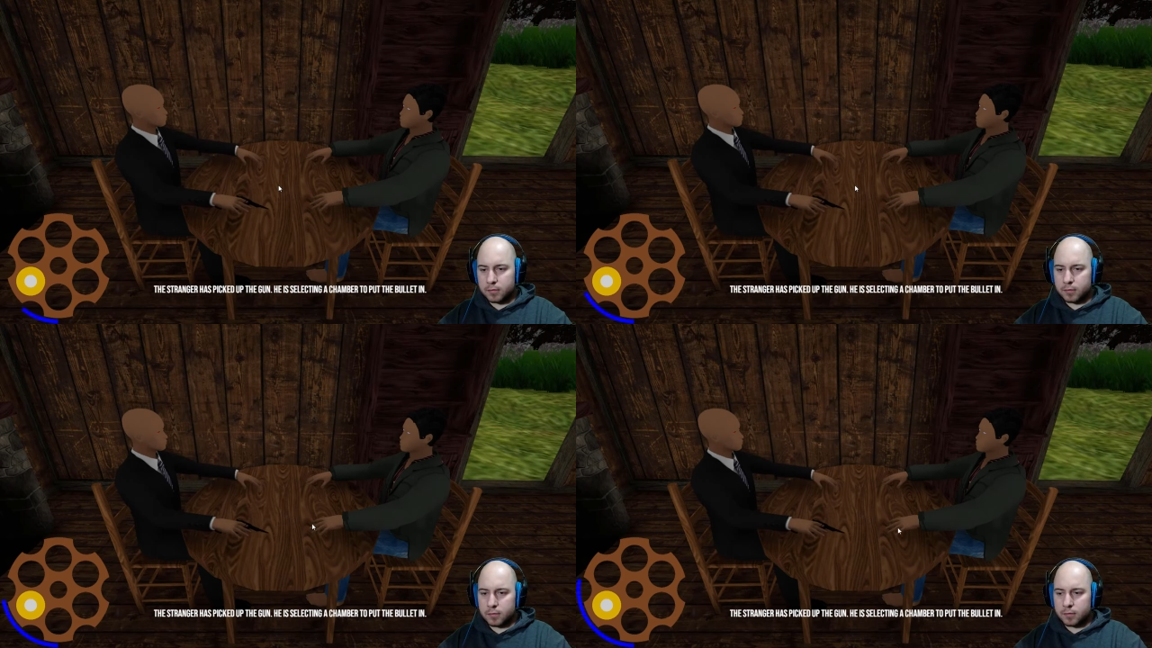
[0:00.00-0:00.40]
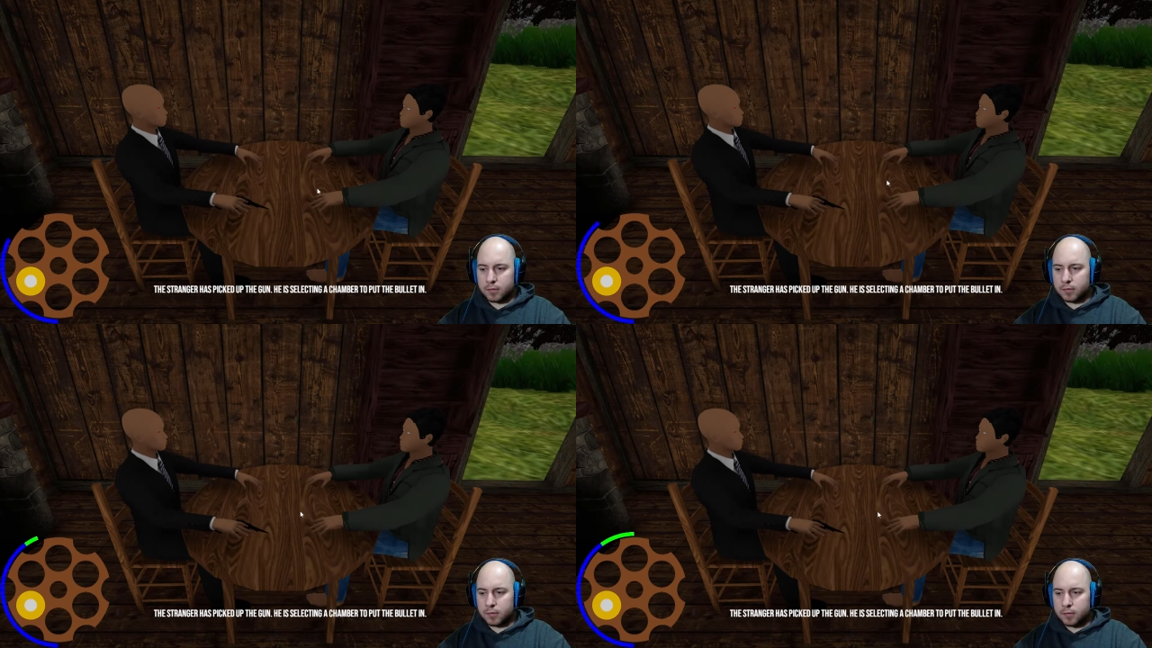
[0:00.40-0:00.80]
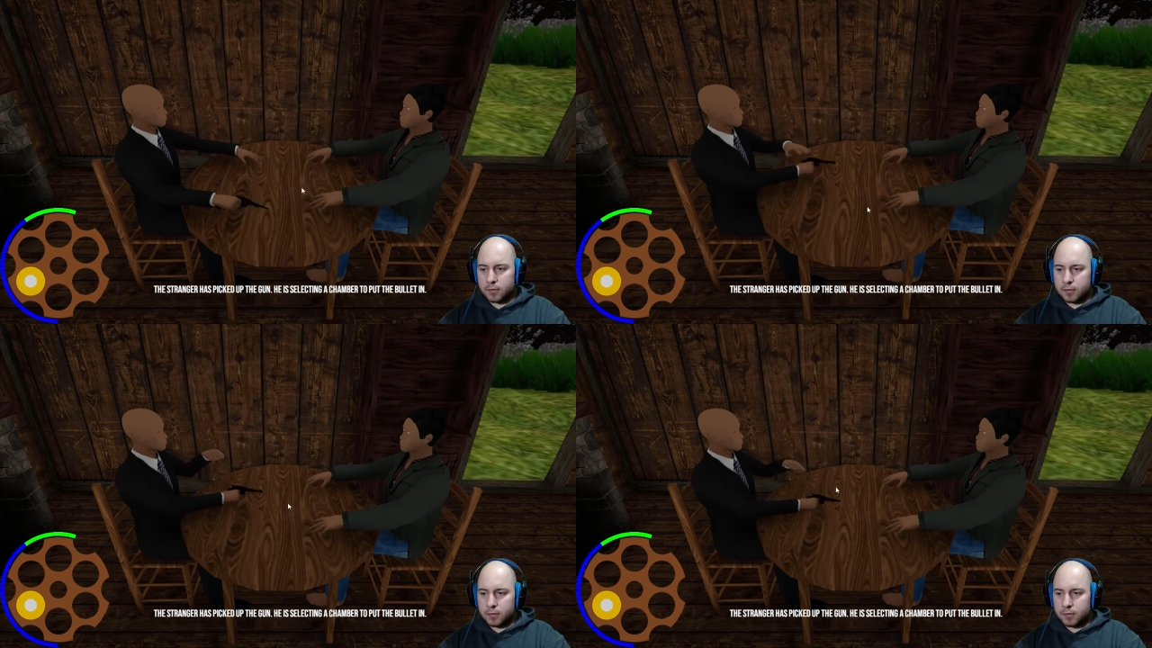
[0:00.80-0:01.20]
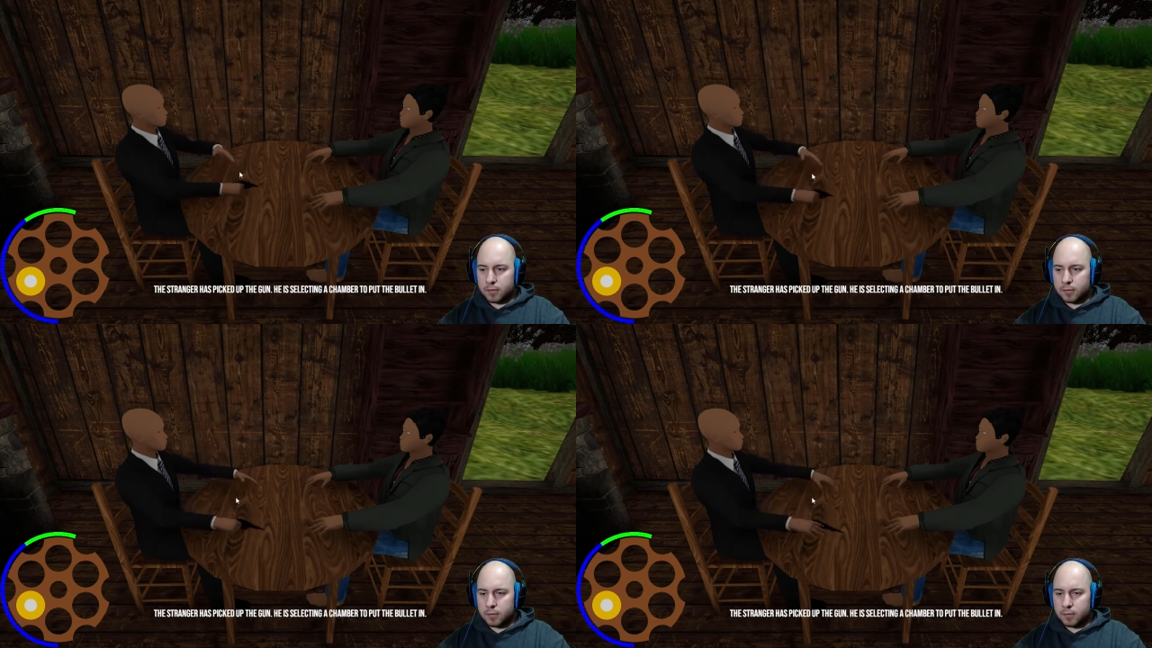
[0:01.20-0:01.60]

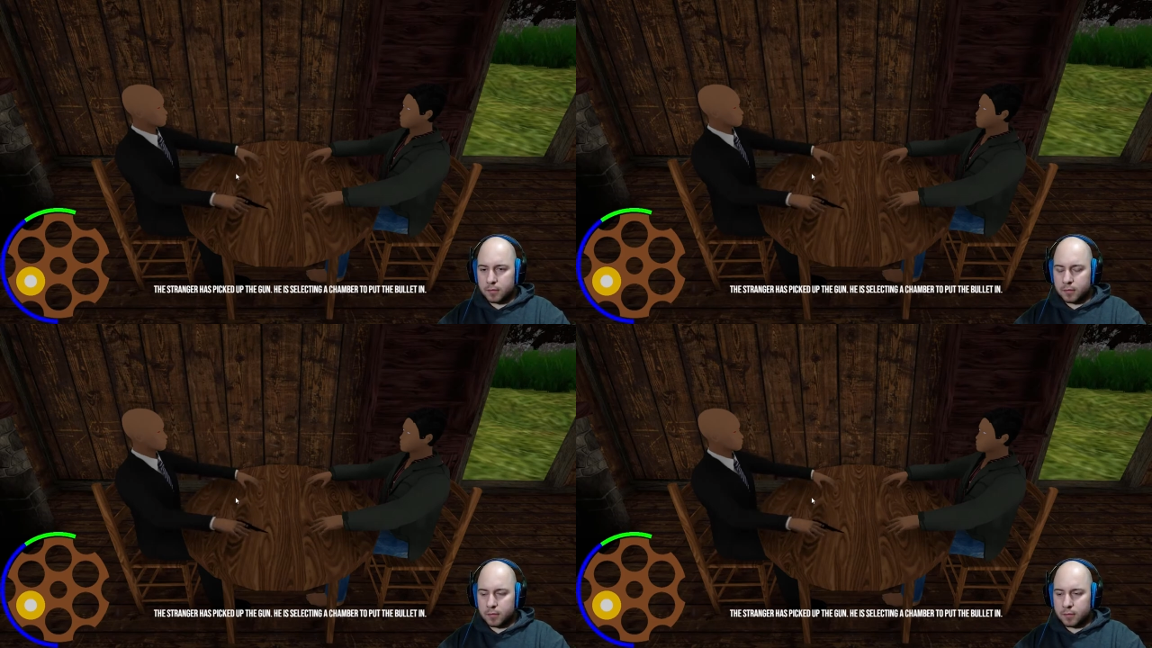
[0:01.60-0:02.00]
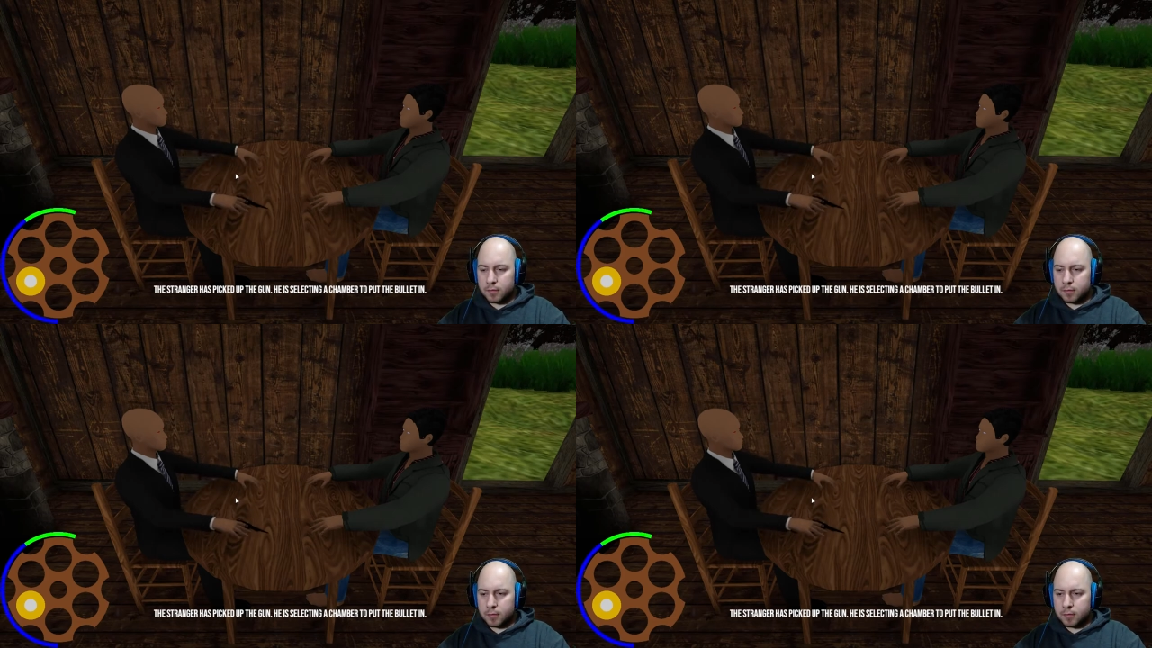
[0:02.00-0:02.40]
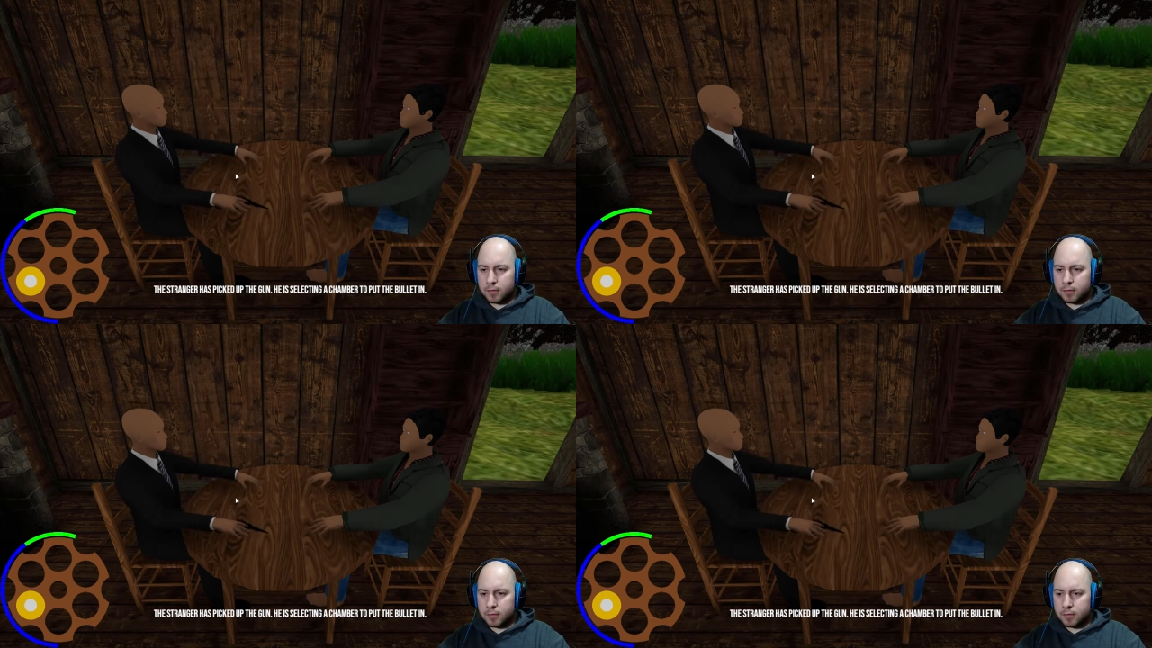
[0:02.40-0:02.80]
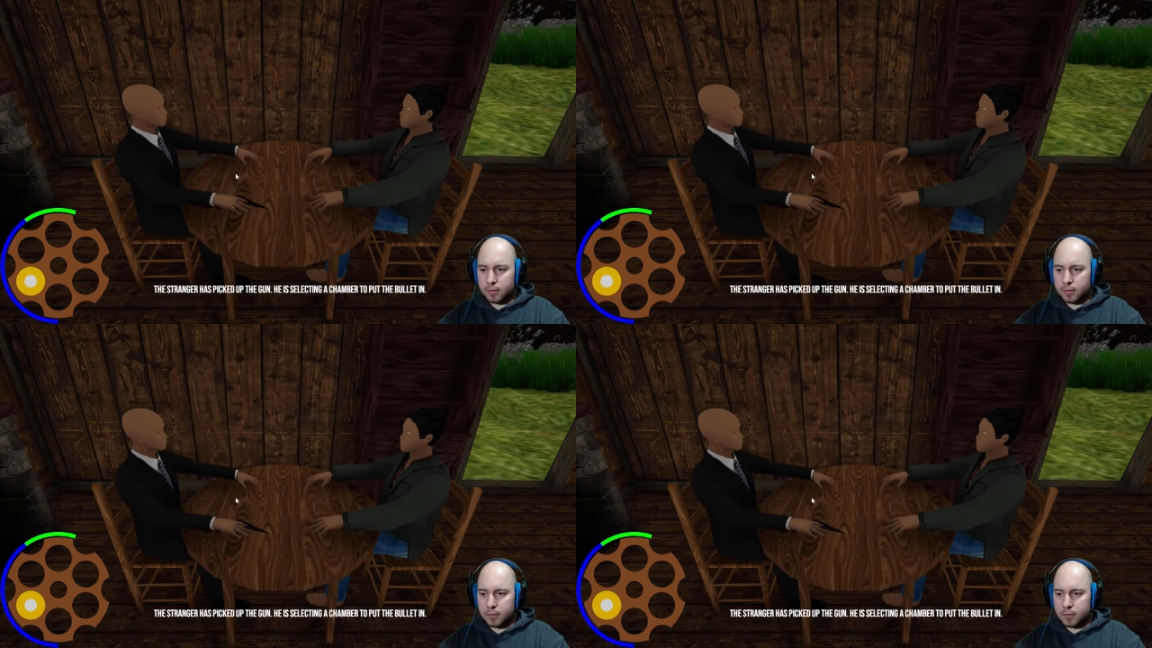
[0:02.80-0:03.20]

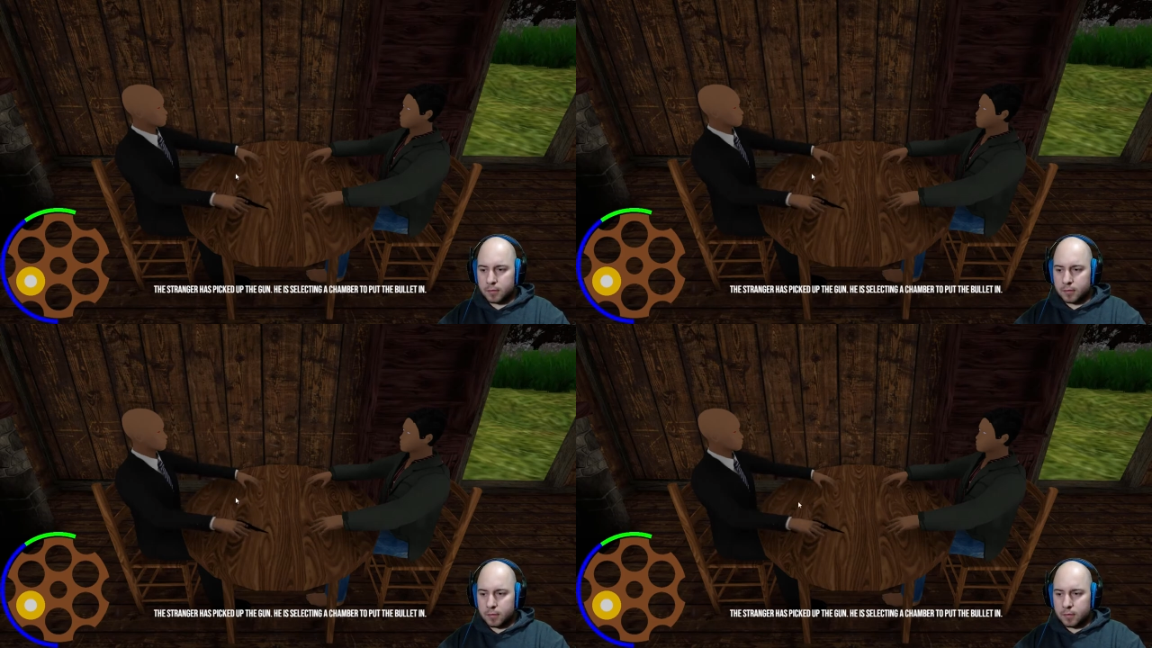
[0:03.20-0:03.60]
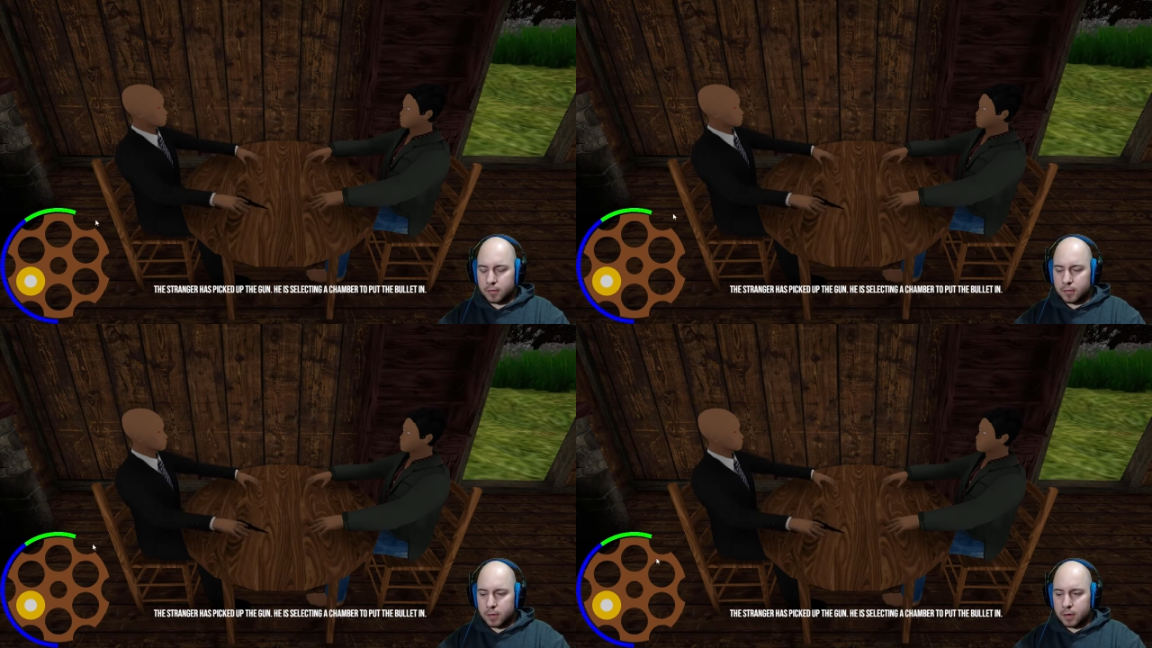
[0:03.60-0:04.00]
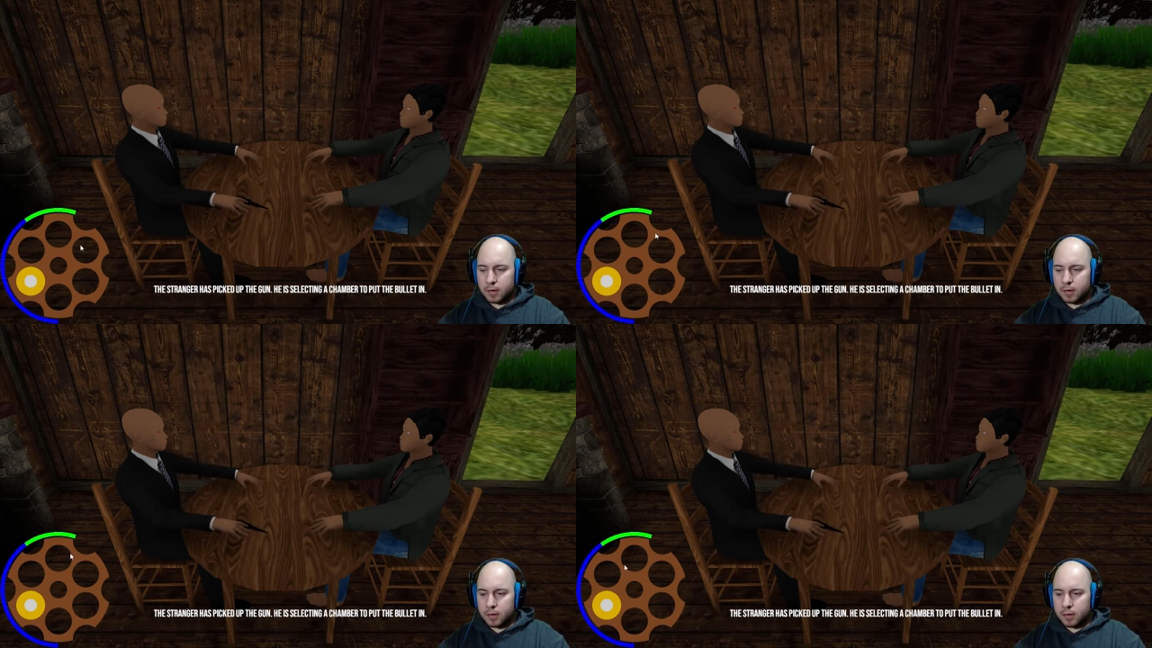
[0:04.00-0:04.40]
(silence)